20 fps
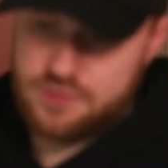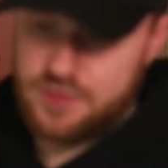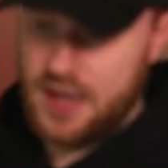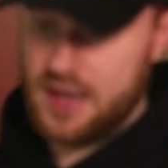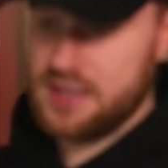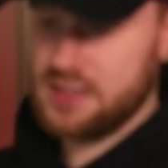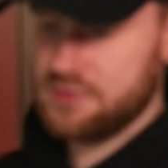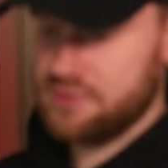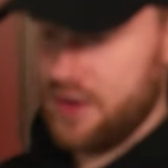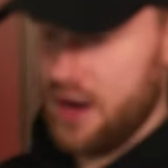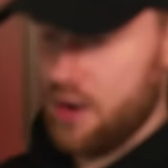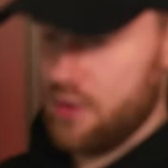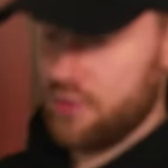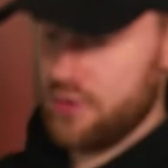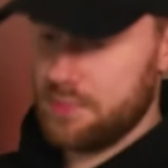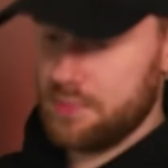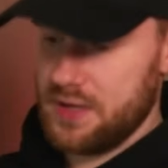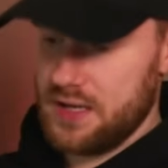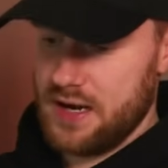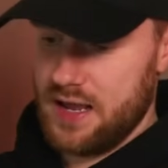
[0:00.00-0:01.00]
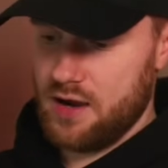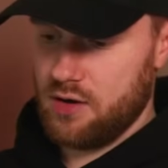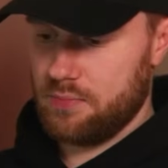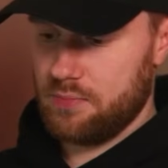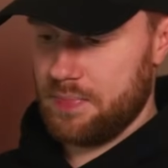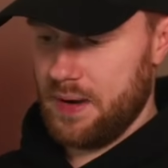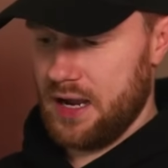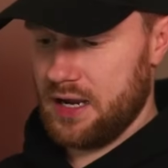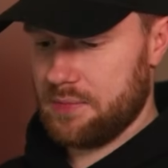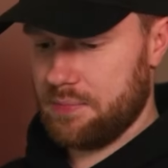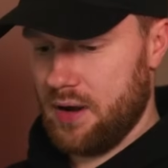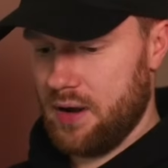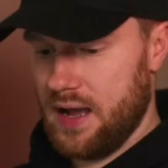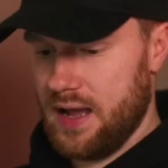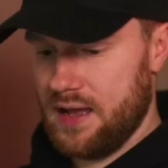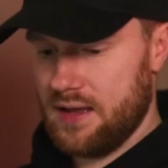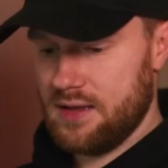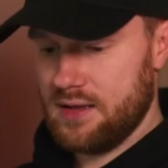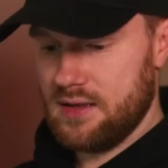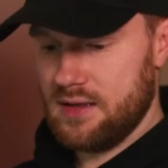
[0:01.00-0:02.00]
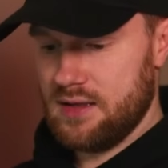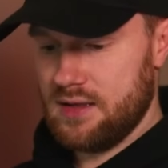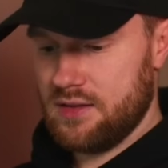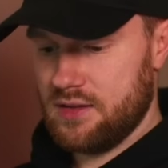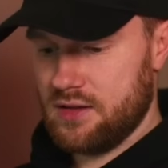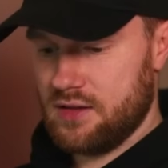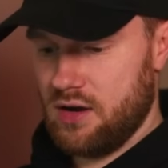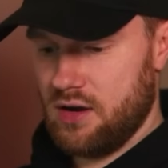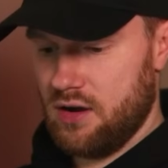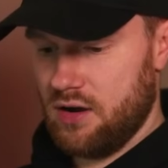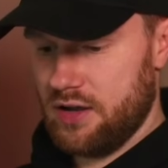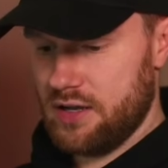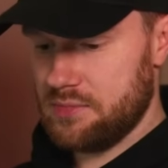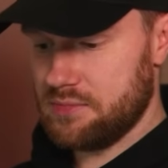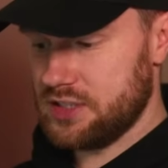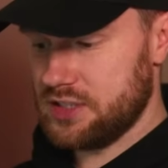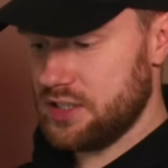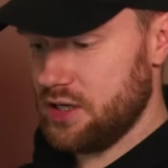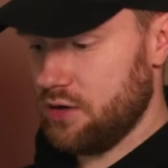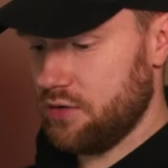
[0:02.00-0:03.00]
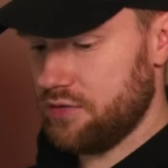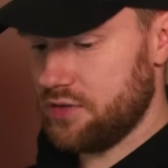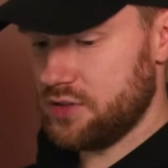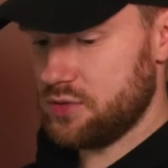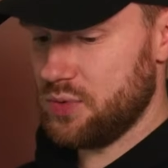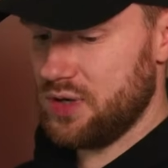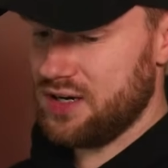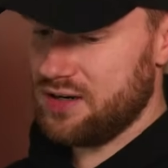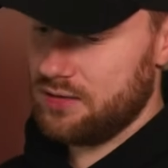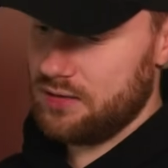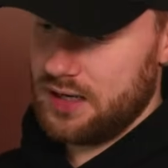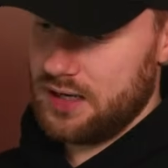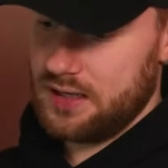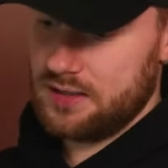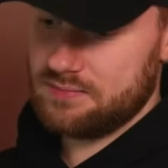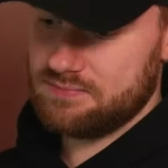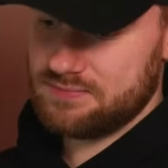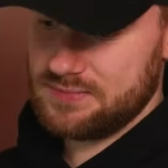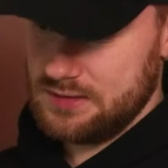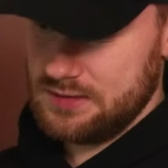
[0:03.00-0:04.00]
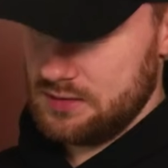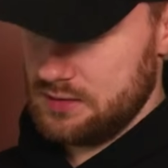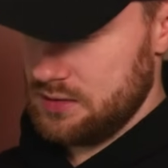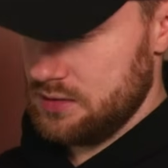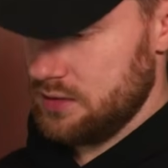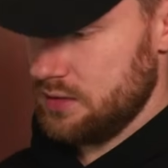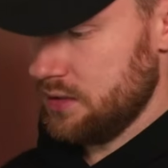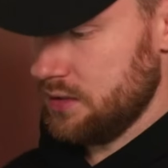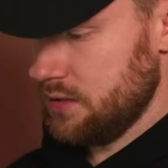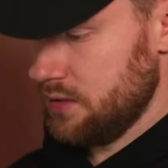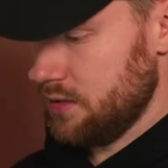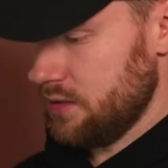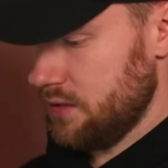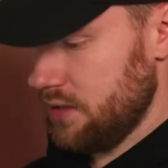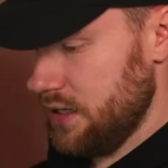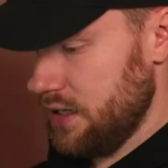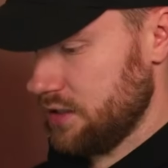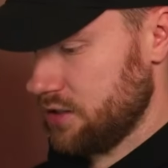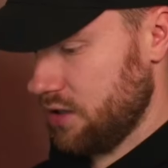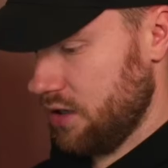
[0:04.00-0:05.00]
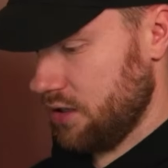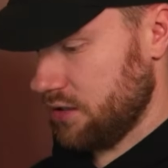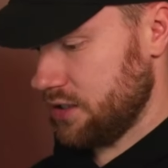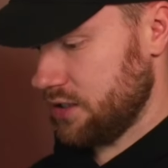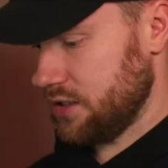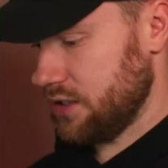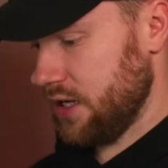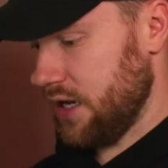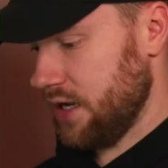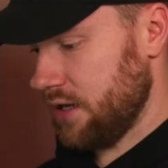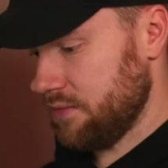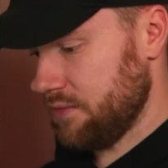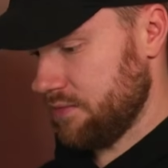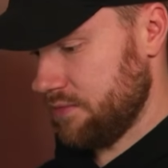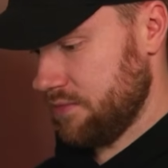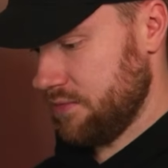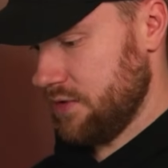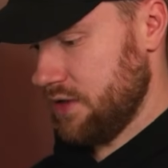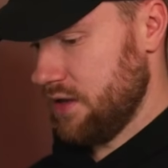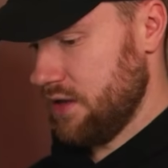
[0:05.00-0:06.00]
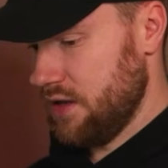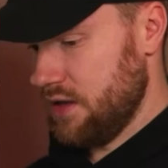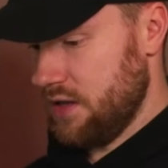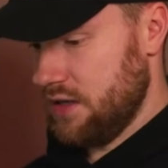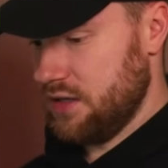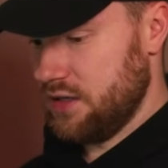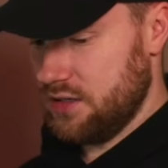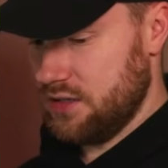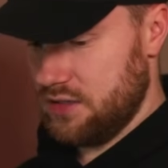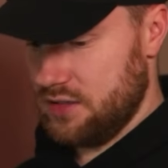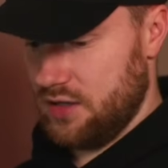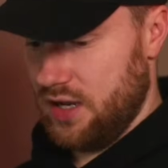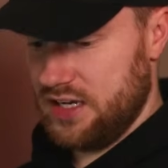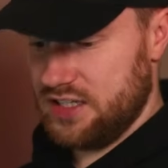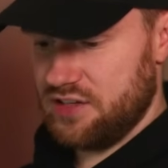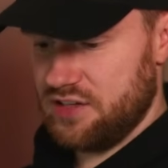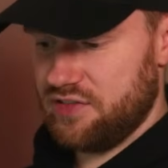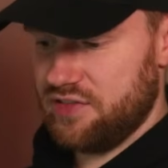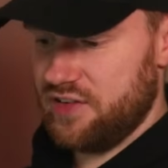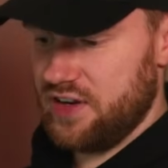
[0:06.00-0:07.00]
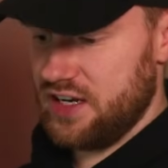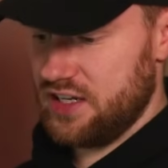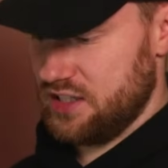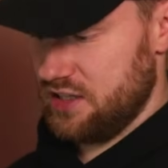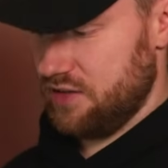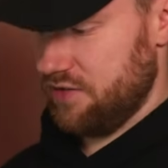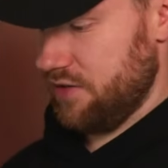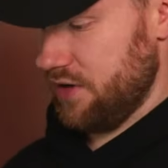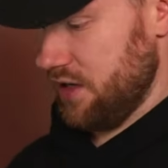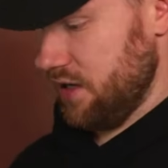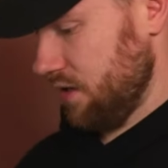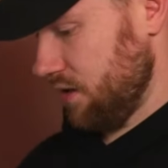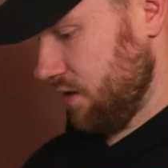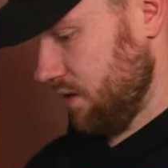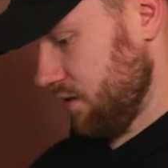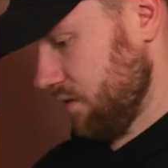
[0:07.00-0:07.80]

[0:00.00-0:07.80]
is Valtteri being held back by the car himself as well? Like, it is hard to say, like, definitively, you know.